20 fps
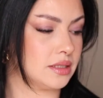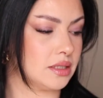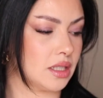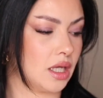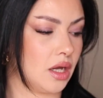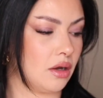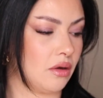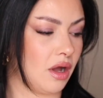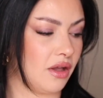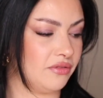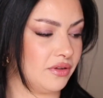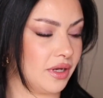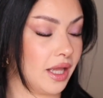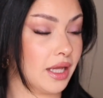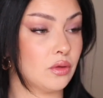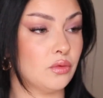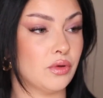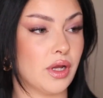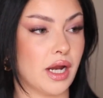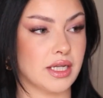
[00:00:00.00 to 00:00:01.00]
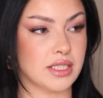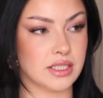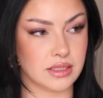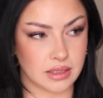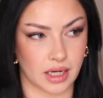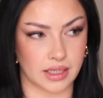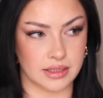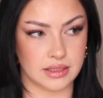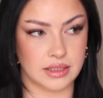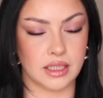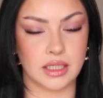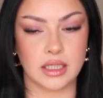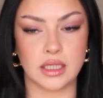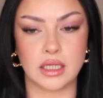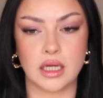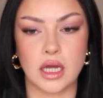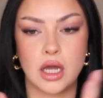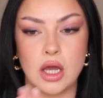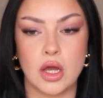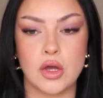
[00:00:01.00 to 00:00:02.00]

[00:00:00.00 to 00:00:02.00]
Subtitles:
So I feel like we are starting